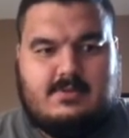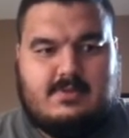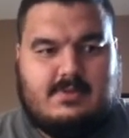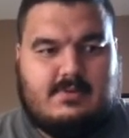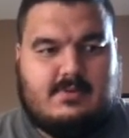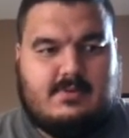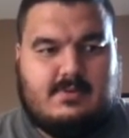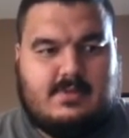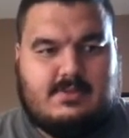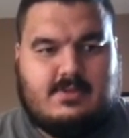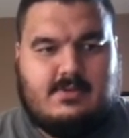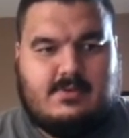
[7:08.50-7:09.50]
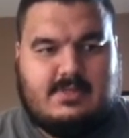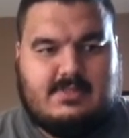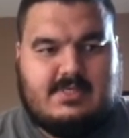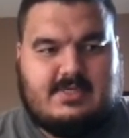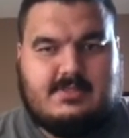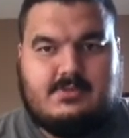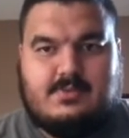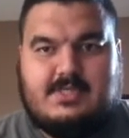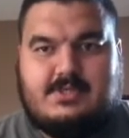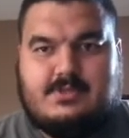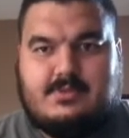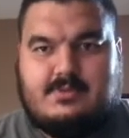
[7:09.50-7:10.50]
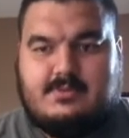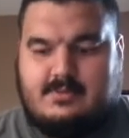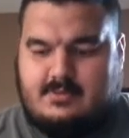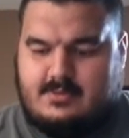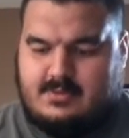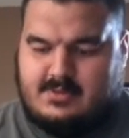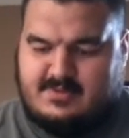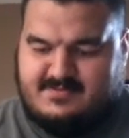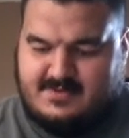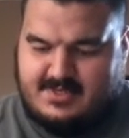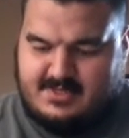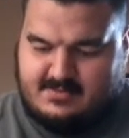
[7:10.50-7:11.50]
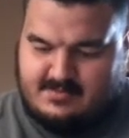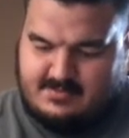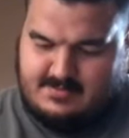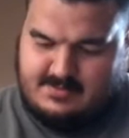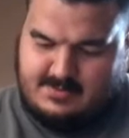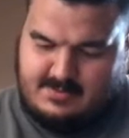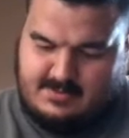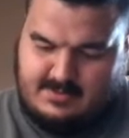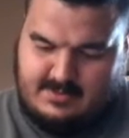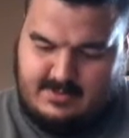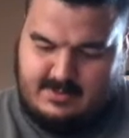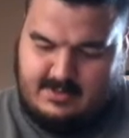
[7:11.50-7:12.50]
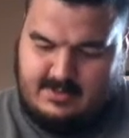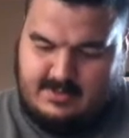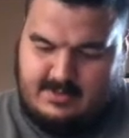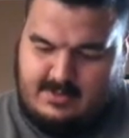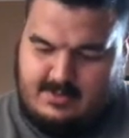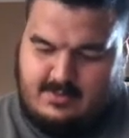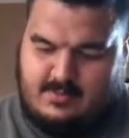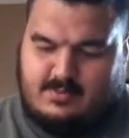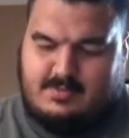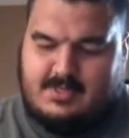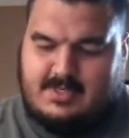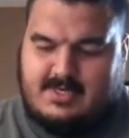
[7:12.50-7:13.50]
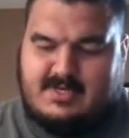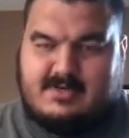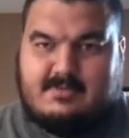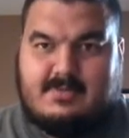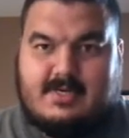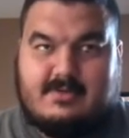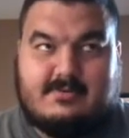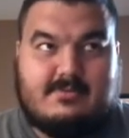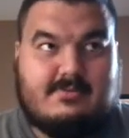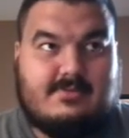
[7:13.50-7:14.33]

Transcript: So he's going Texas Regional, so good for him. We'll be there in about